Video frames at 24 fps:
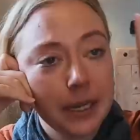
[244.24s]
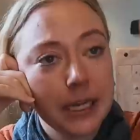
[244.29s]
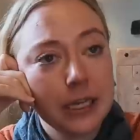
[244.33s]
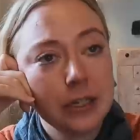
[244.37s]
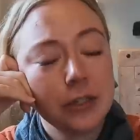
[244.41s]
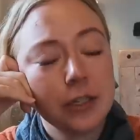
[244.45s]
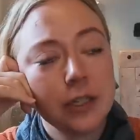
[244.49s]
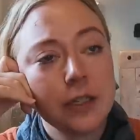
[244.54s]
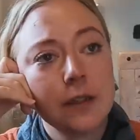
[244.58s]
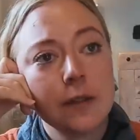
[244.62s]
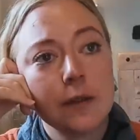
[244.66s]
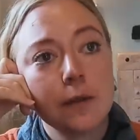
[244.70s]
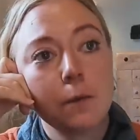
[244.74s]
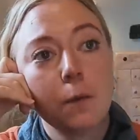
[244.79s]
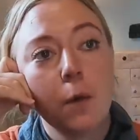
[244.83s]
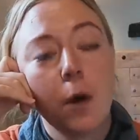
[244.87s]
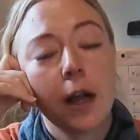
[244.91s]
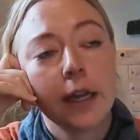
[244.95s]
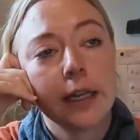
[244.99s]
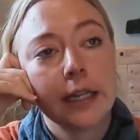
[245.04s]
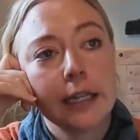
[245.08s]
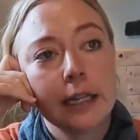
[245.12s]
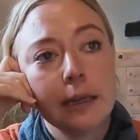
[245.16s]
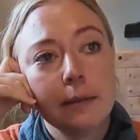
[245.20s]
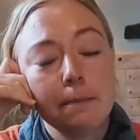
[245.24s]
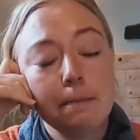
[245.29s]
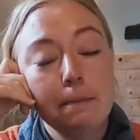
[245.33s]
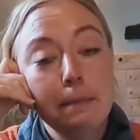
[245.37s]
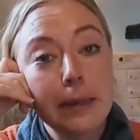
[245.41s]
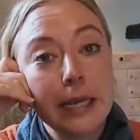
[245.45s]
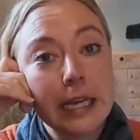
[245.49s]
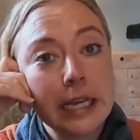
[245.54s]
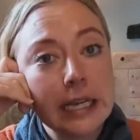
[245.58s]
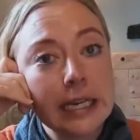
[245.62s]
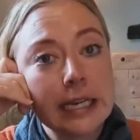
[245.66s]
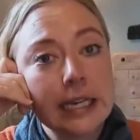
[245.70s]
patience and walking and
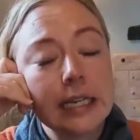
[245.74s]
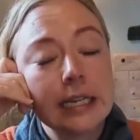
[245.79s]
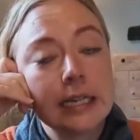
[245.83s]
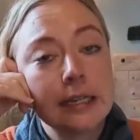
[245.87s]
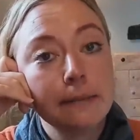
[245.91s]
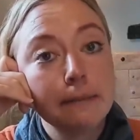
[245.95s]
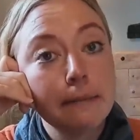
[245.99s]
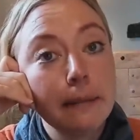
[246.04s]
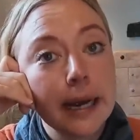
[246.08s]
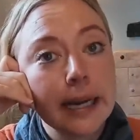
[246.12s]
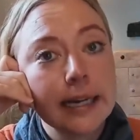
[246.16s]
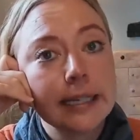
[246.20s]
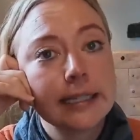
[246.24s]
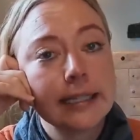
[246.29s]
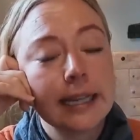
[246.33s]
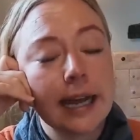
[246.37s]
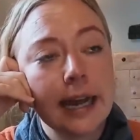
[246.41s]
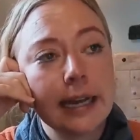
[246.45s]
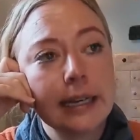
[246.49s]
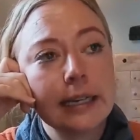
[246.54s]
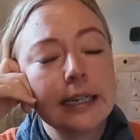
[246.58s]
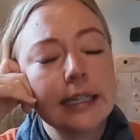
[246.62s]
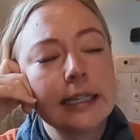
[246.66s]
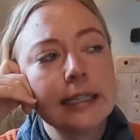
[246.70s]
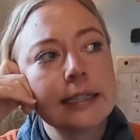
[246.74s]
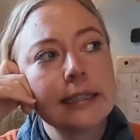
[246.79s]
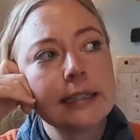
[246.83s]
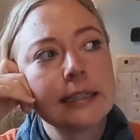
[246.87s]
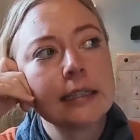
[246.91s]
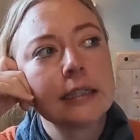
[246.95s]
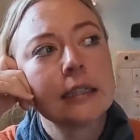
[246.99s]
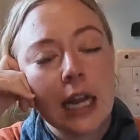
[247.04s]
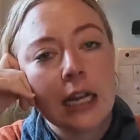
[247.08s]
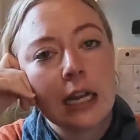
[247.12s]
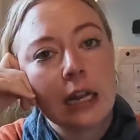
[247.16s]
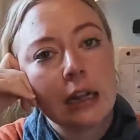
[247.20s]
being in my
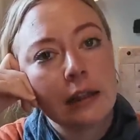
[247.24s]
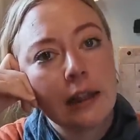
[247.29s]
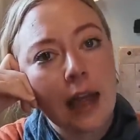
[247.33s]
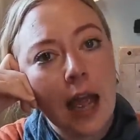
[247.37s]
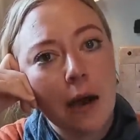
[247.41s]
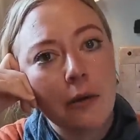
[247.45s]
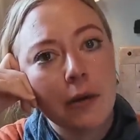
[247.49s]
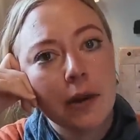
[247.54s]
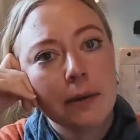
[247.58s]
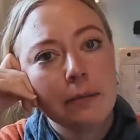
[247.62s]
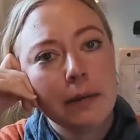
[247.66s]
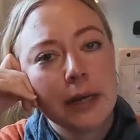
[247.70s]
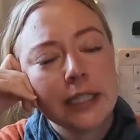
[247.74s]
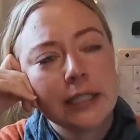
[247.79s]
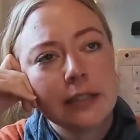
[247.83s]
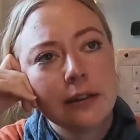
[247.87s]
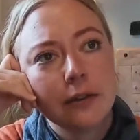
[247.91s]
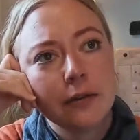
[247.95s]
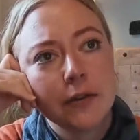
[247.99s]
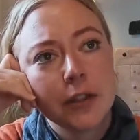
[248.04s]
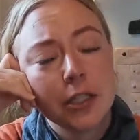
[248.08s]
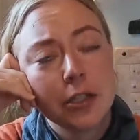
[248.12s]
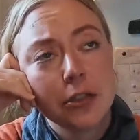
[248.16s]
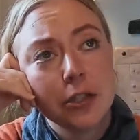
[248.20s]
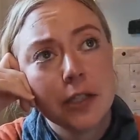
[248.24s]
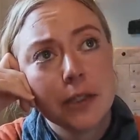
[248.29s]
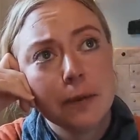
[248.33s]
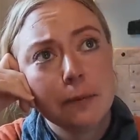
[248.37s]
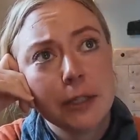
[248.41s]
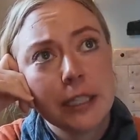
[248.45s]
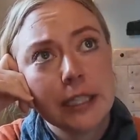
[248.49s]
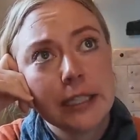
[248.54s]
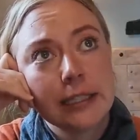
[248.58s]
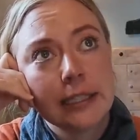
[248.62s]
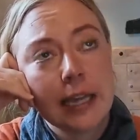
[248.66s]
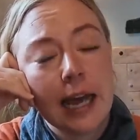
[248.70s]
sadness and allowing myself to just
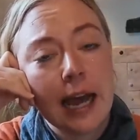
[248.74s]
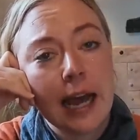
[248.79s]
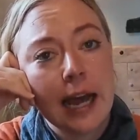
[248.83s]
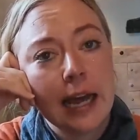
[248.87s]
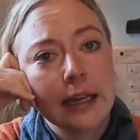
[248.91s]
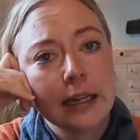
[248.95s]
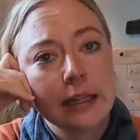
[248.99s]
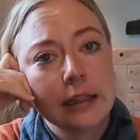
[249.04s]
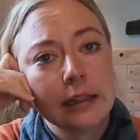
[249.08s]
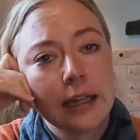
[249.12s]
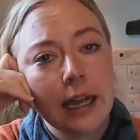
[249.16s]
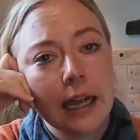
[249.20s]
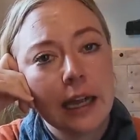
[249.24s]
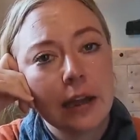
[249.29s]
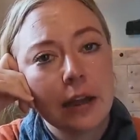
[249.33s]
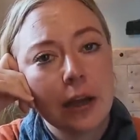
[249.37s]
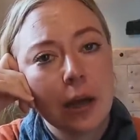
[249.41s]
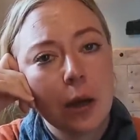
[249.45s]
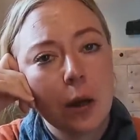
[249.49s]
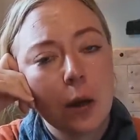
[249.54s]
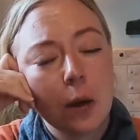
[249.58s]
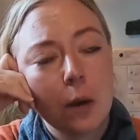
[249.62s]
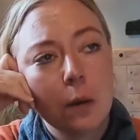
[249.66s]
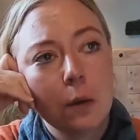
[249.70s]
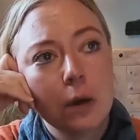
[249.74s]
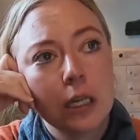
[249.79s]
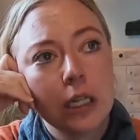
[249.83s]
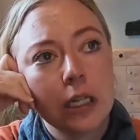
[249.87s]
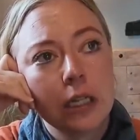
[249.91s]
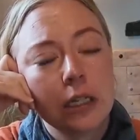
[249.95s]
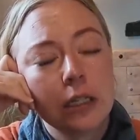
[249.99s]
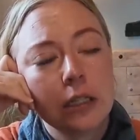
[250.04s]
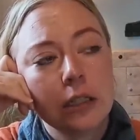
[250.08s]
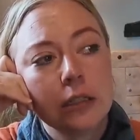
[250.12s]
be sad and let go